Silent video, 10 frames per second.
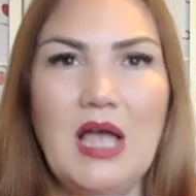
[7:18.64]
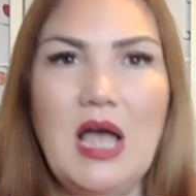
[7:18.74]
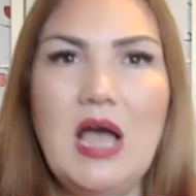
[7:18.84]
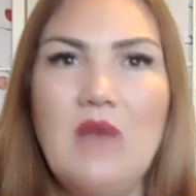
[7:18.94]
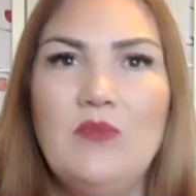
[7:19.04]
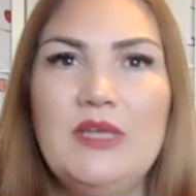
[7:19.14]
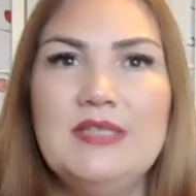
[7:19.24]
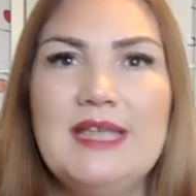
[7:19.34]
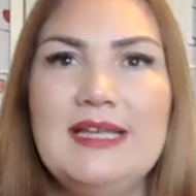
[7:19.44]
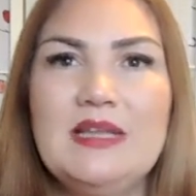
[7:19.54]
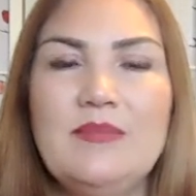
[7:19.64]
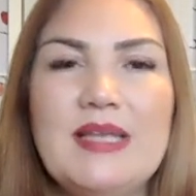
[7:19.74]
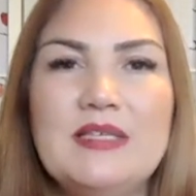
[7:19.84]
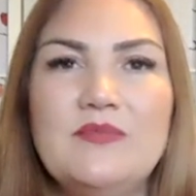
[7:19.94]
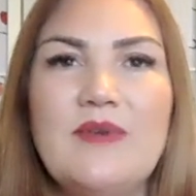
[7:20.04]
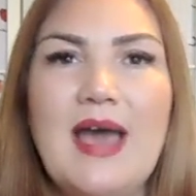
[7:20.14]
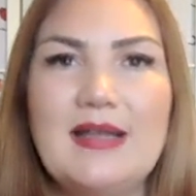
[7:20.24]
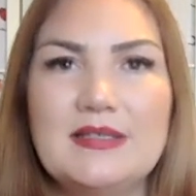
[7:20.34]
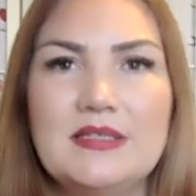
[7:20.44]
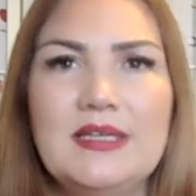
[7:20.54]
And ah, we take them as
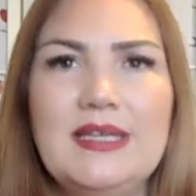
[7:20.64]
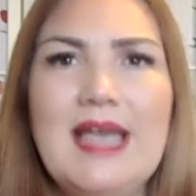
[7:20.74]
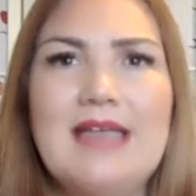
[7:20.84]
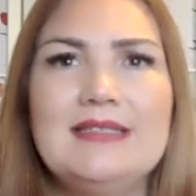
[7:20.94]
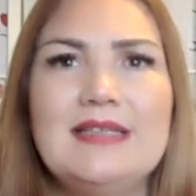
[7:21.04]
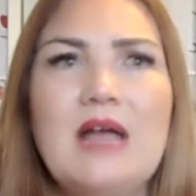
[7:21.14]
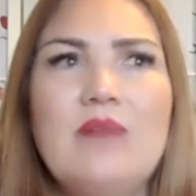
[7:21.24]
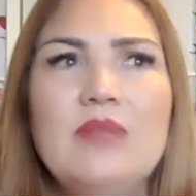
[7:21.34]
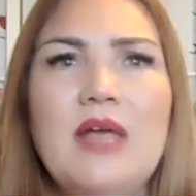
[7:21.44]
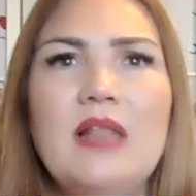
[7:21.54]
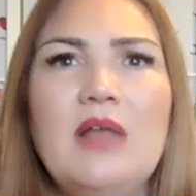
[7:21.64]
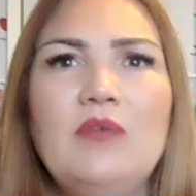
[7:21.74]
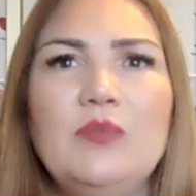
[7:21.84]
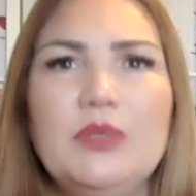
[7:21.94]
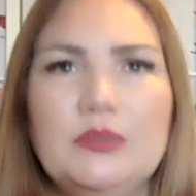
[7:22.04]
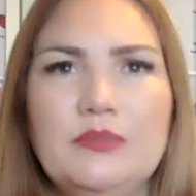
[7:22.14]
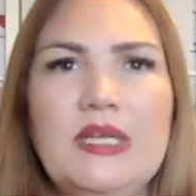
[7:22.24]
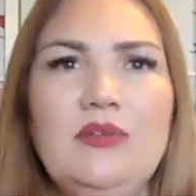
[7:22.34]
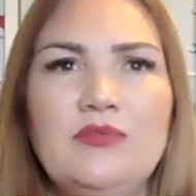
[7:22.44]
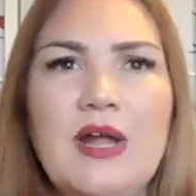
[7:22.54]
fact. Yes, I'm not lovable.
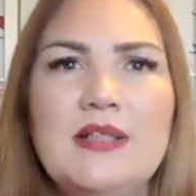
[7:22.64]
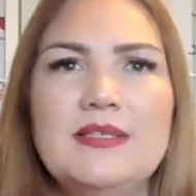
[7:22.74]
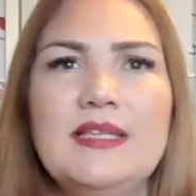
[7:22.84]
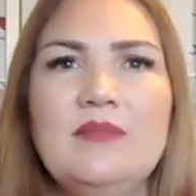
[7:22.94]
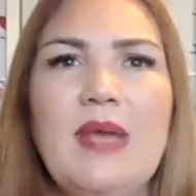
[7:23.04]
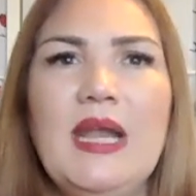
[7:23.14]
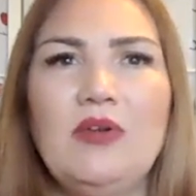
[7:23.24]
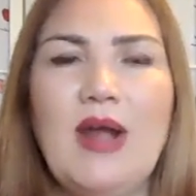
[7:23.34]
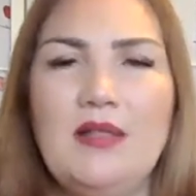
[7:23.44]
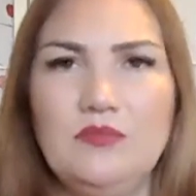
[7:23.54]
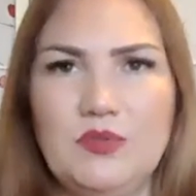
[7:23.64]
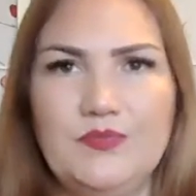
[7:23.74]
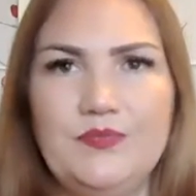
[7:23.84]
It runs at the background.